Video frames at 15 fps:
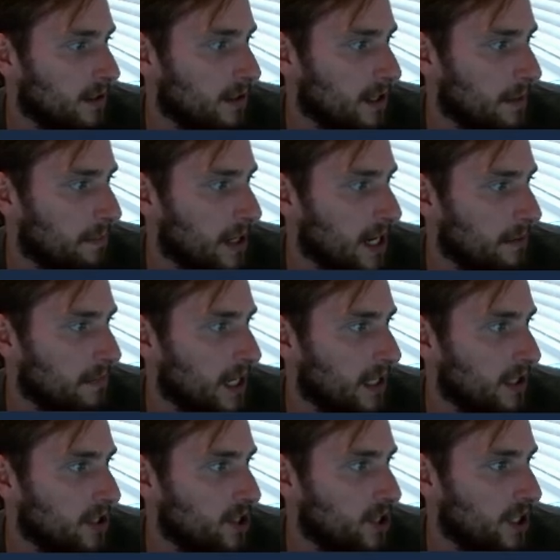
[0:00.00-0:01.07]
They're not buying
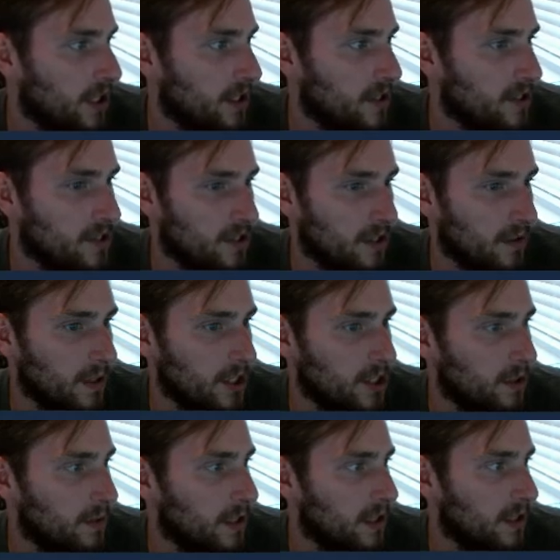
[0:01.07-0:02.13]
back any shares. They're
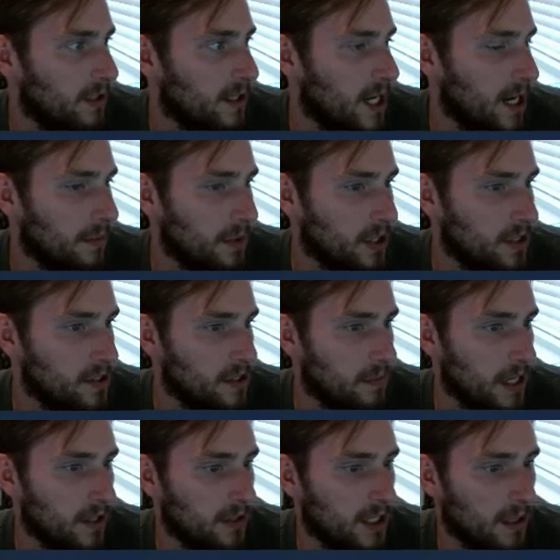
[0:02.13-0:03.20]
issuing options
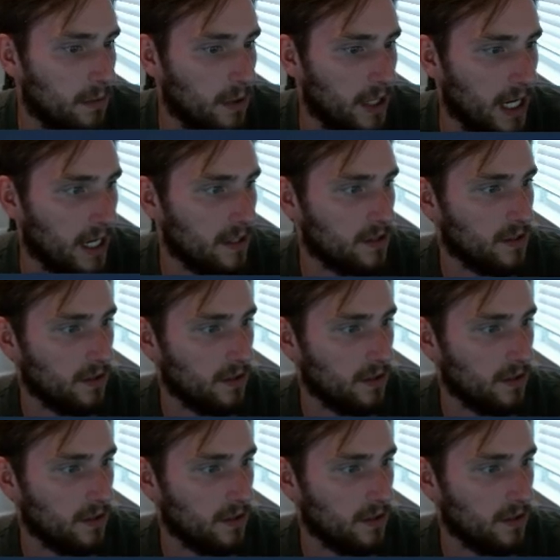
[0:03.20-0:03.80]
about double that.